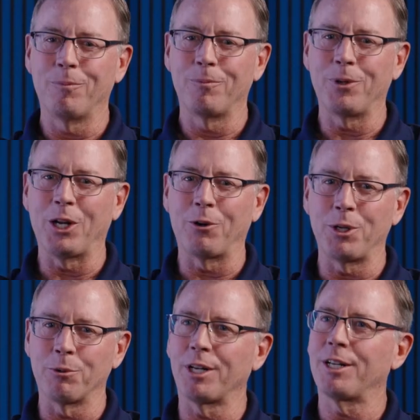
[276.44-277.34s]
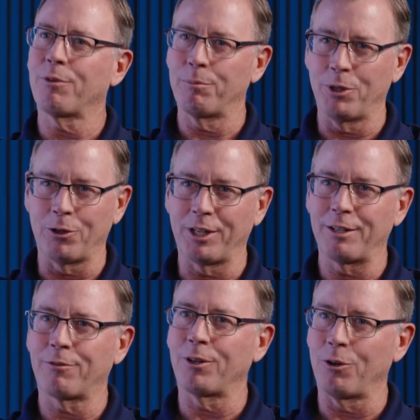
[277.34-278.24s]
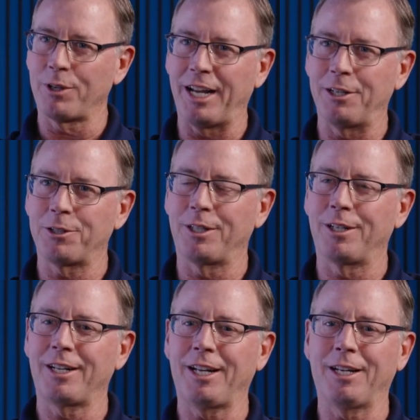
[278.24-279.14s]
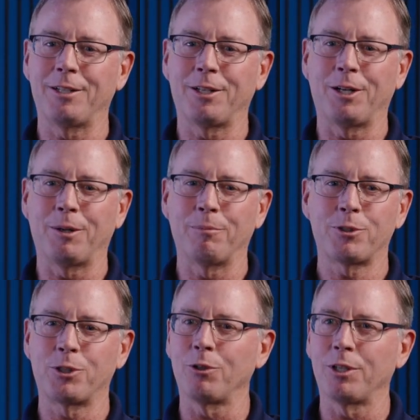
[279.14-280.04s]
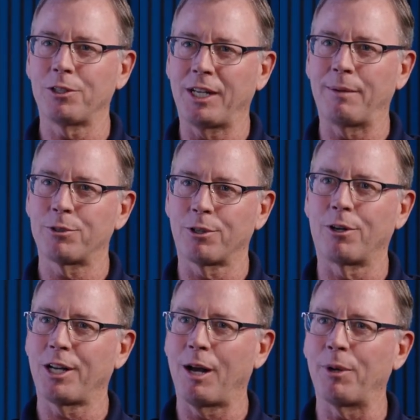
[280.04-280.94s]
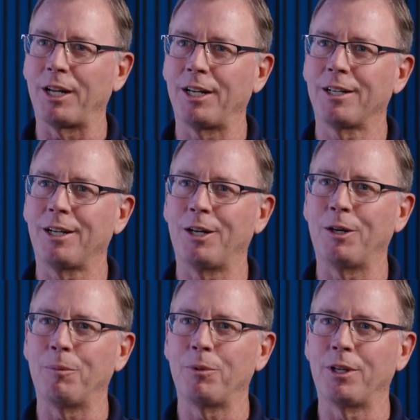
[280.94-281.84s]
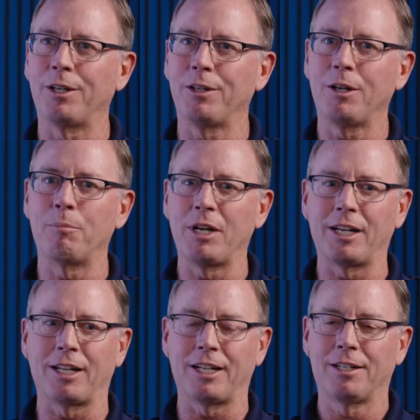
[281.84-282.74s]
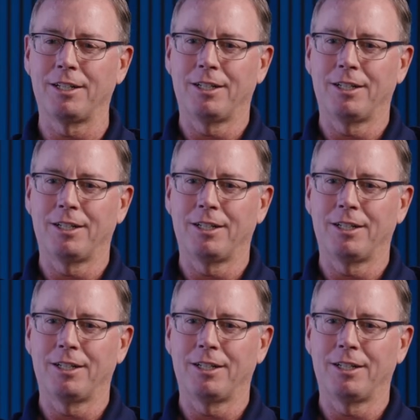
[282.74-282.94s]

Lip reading: you were in a different building, different location, and still the same strong company that immediately